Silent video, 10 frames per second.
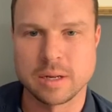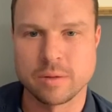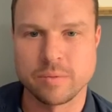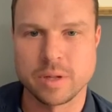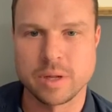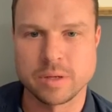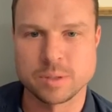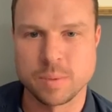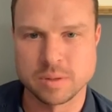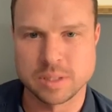video I just
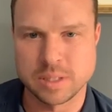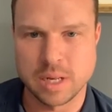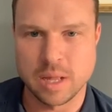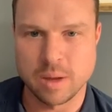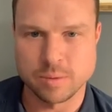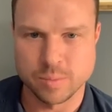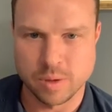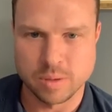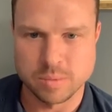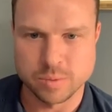posted today. I was wearing
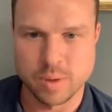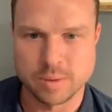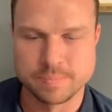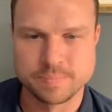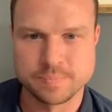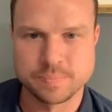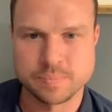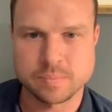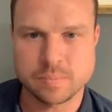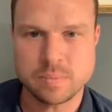them as well
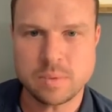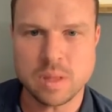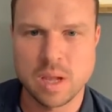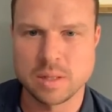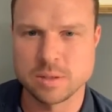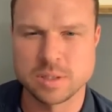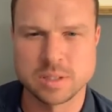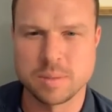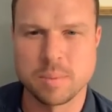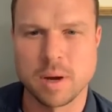and they're
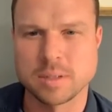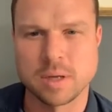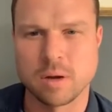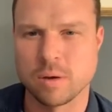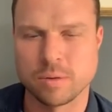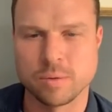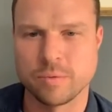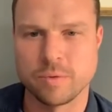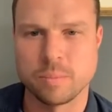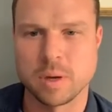60 bucks. I'll go through a
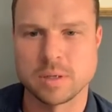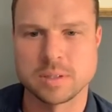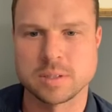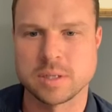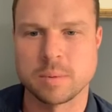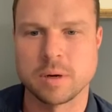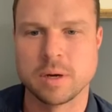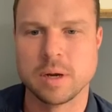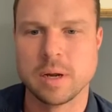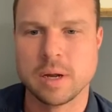few pairs this summer,
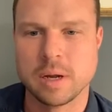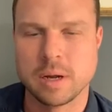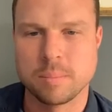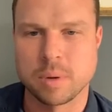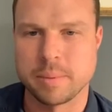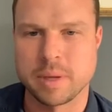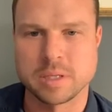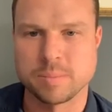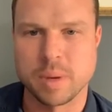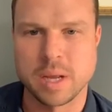probably get
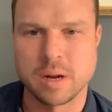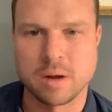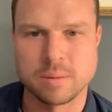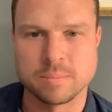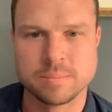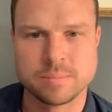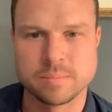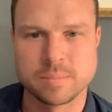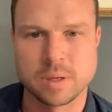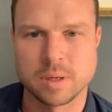some paint on
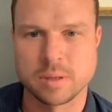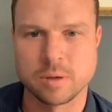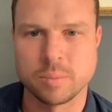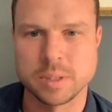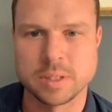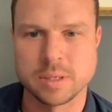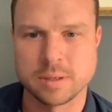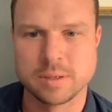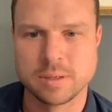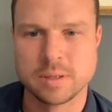them, no big deal.
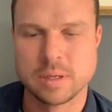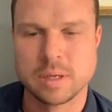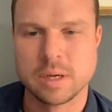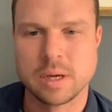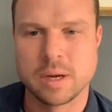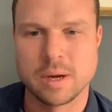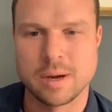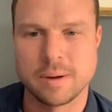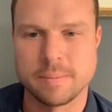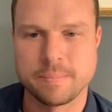
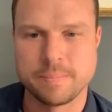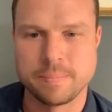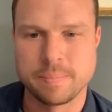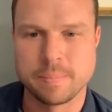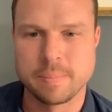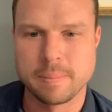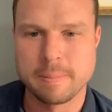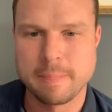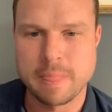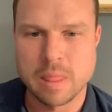Um,
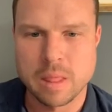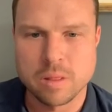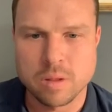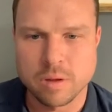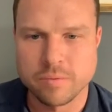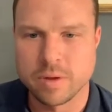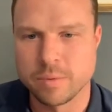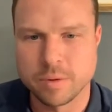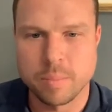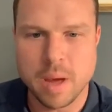so I'll be with
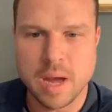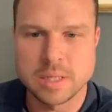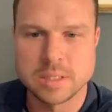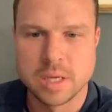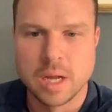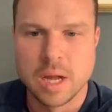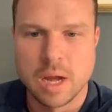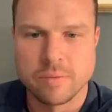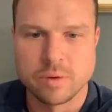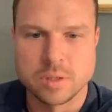the pads.
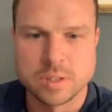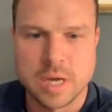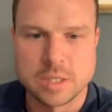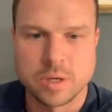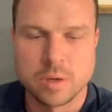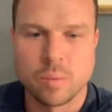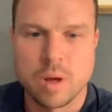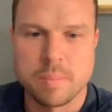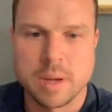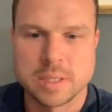Have learned to saturate and
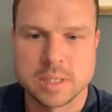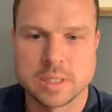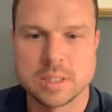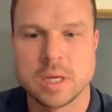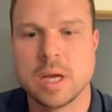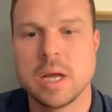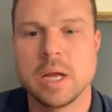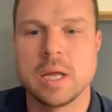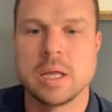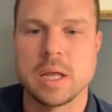wipe excess.
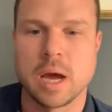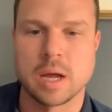Yeah.